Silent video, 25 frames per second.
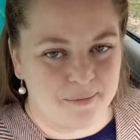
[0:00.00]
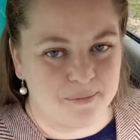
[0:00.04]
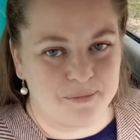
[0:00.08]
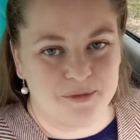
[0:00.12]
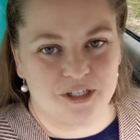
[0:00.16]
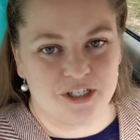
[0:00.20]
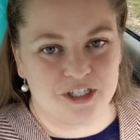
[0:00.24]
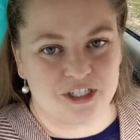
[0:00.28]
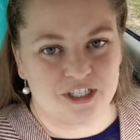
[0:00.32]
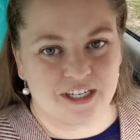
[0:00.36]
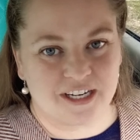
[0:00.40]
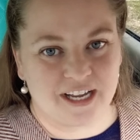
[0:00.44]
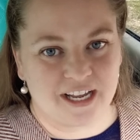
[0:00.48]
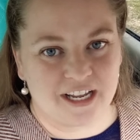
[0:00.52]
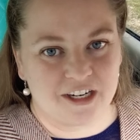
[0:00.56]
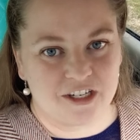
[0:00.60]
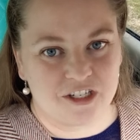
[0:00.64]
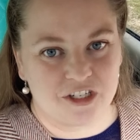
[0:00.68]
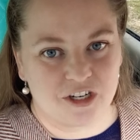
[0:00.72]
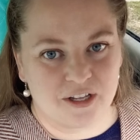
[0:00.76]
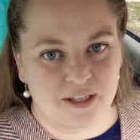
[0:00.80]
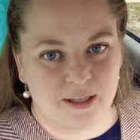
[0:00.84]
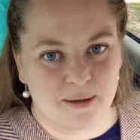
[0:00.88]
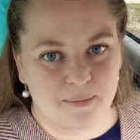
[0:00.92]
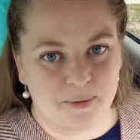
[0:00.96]
just to kind of
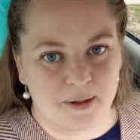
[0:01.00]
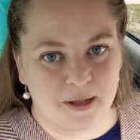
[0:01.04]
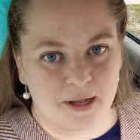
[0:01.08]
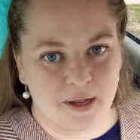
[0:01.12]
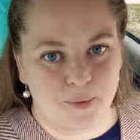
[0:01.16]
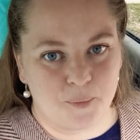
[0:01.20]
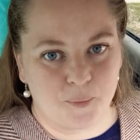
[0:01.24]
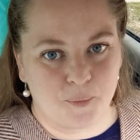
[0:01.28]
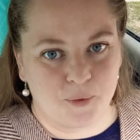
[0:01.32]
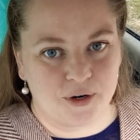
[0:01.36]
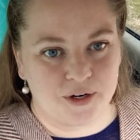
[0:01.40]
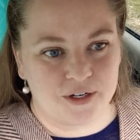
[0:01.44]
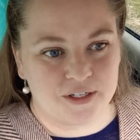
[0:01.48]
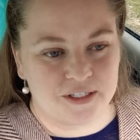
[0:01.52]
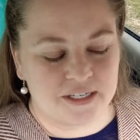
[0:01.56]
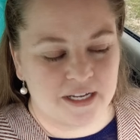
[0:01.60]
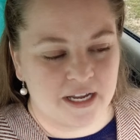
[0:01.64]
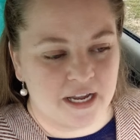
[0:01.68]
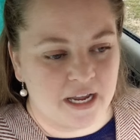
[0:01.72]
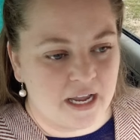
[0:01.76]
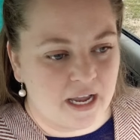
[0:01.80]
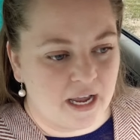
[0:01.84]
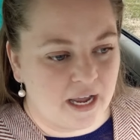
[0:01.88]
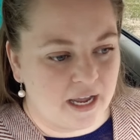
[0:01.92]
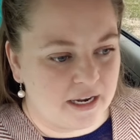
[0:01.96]
show you that play on words.
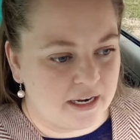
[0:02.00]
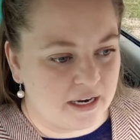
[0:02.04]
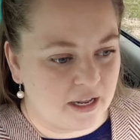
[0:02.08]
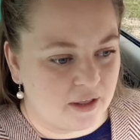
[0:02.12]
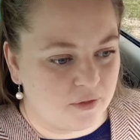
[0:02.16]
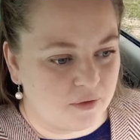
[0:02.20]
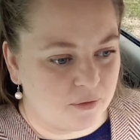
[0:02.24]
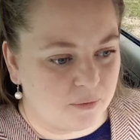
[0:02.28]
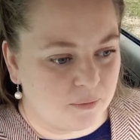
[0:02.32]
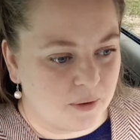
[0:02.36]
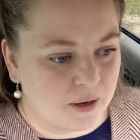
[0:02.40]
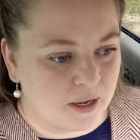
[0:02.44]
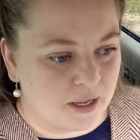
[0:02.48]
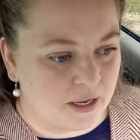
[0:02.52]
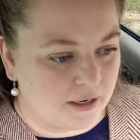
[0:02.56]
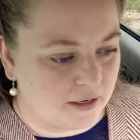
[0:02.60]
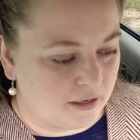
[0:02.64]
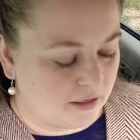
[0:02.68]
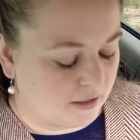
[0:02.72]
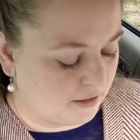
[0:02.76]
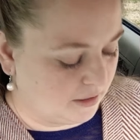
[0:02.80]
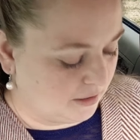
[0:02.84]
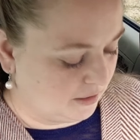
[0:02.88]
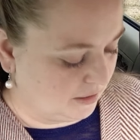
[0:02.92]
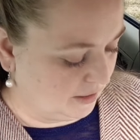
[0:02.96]
Another one,
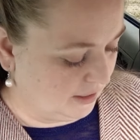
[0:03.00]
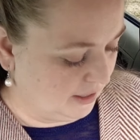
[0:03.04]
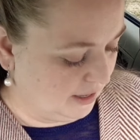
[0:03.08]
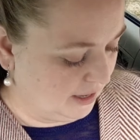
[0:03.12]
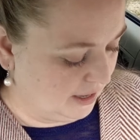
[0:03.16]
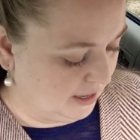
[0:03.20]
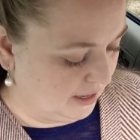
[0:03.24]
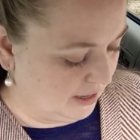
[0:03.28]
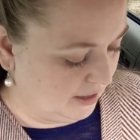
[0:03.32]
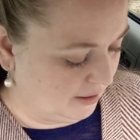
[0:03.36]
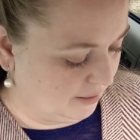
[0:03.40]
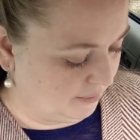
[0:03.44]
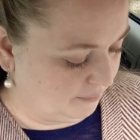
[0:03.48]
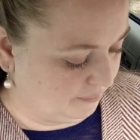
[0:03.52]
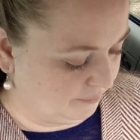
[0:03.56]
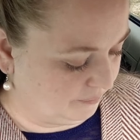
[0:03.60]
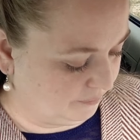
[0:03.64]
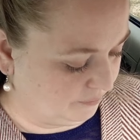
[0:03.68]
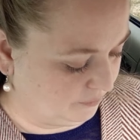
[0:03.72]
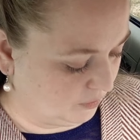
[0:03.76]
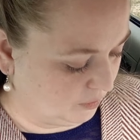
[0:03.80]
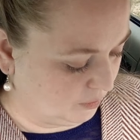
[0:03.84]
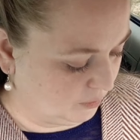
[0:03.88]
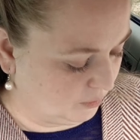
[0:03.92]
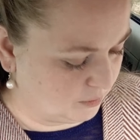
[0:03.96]

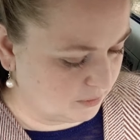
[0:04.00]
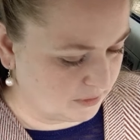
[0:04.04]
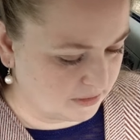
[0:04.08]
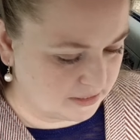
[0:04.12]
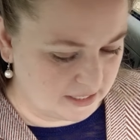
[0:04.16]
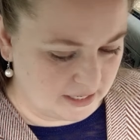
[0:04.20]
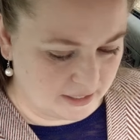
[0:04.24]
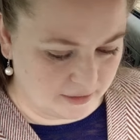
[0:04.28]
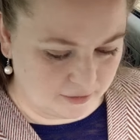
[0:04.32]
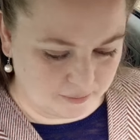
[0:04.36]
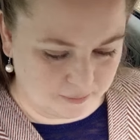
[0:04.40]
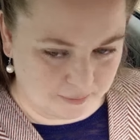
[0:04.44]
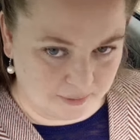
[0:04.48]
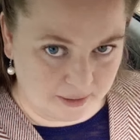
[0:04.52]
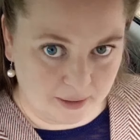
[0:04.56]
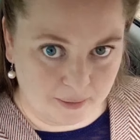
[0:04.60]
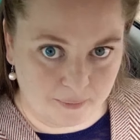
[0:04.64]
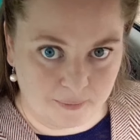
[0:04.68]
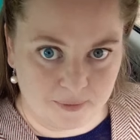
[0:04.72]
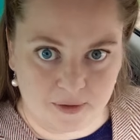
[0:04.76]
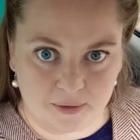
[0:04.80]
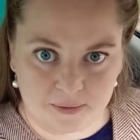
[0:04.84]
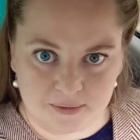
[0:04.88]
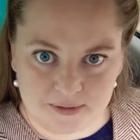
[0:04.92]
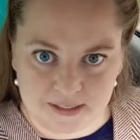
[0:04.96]
what was the other play on
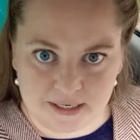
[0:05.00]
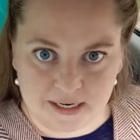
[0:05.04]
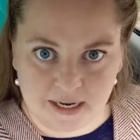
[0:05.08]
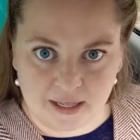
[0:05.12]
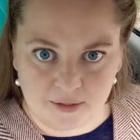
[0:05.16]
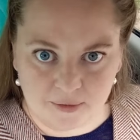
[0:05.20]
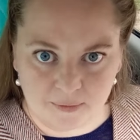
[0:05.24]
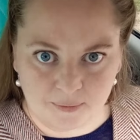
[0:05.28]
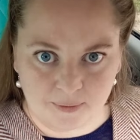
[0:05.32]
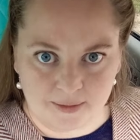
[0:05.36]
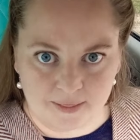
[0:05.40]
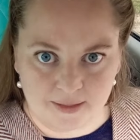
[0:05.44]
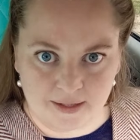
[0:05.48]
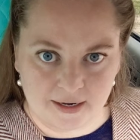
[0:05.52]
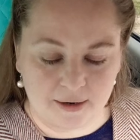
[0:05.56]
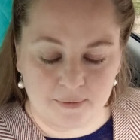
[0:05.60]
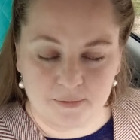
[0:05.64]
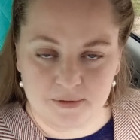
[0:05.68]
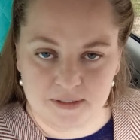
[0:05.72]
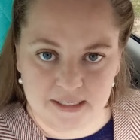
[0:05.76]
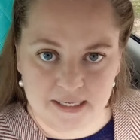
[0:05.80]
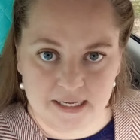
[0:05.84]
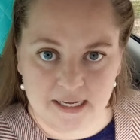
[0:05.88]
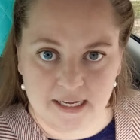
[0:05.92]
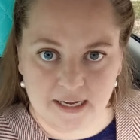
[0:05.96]
words? There was another one that I
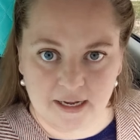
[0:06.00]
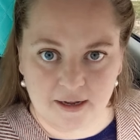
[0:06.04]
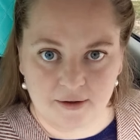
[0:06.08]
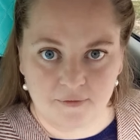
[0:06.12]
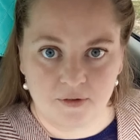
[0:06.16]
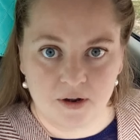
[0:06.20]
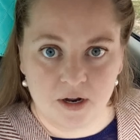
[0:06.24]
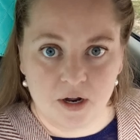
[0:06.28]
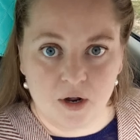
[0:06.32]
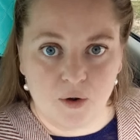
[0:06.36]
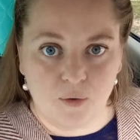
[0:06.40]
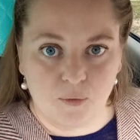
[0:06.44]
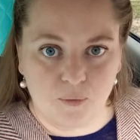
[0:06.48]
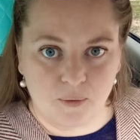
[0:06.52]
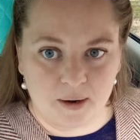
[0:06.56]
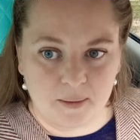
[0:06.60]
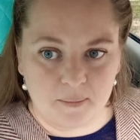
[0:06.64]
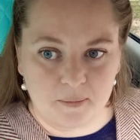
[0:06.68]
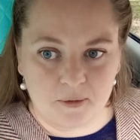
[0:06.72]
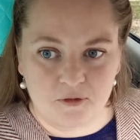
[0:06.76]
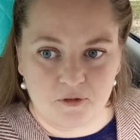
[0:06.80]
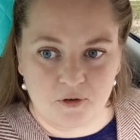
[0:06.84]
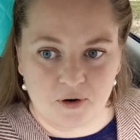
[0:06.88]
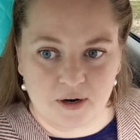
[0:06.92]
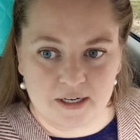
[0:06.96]
was thinking of right
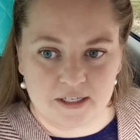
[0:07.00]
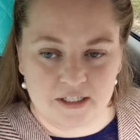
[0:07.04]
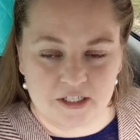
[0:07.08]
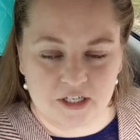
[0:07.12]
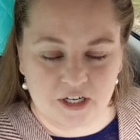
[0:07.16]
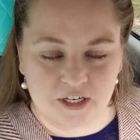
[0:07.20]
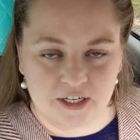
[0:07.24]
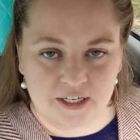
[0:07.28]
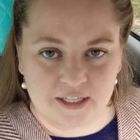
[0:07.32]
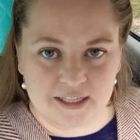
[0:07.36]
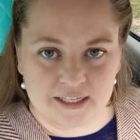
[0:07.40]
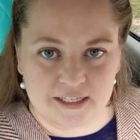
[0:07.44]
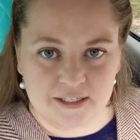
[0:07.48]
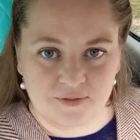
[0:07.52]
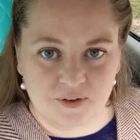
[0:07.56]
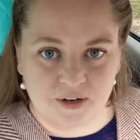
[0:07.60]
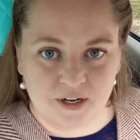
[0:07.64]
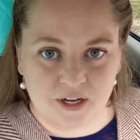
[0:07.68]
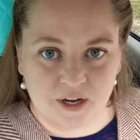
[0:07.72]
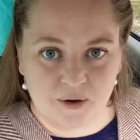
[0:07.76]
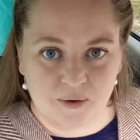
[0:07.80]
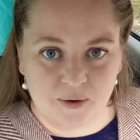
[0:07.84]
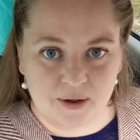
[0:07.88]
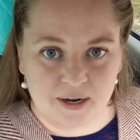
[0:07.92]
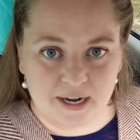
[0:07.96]
before I started this
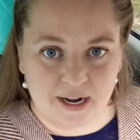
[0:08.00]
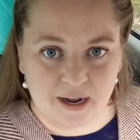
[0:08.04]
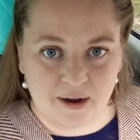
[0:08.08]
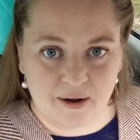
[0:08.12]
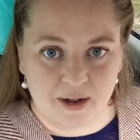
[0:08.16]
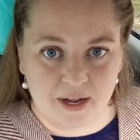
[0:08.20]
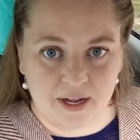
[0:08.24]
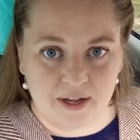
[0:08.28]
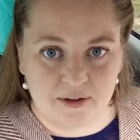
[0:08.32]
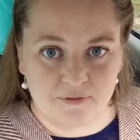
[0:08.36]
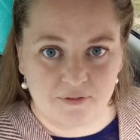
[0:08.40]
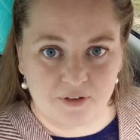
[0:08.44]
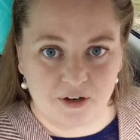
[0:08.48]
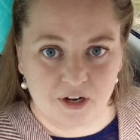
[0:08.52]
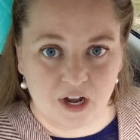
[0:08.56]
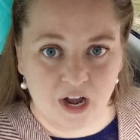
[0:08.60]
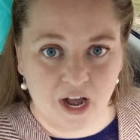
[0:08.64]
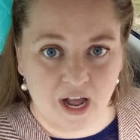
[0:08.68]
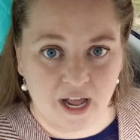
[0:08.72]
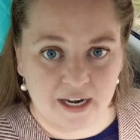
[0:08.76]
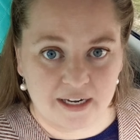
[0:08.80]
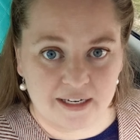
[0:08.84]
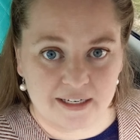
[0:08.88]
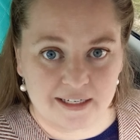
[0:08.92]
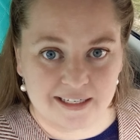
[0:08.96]
video, and now I have
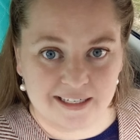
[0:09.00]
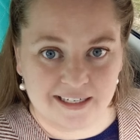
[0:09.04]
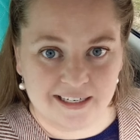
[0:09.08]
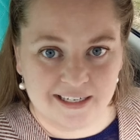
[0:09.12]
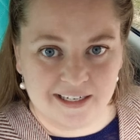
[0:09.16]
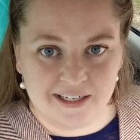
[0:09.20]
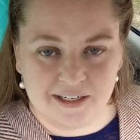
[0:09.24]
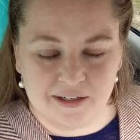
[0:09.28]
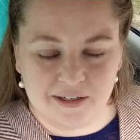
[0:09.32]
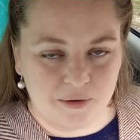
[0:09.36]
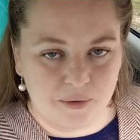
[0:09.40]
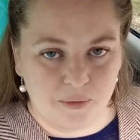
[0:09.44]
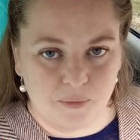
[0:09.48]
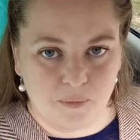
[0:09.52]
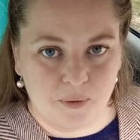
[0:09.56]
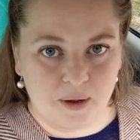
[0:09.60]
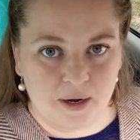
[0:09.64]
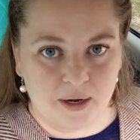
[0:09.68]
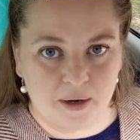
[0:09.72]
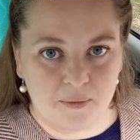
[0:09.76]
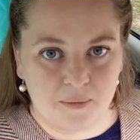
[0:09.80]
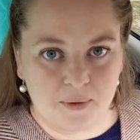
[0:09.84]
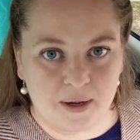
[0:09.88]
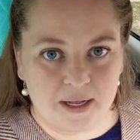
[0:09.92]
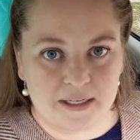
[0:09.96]
forgotten what
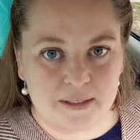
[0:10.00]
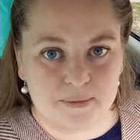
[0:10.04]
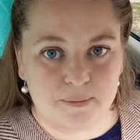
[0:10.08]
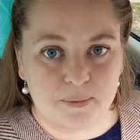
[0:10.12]
it was.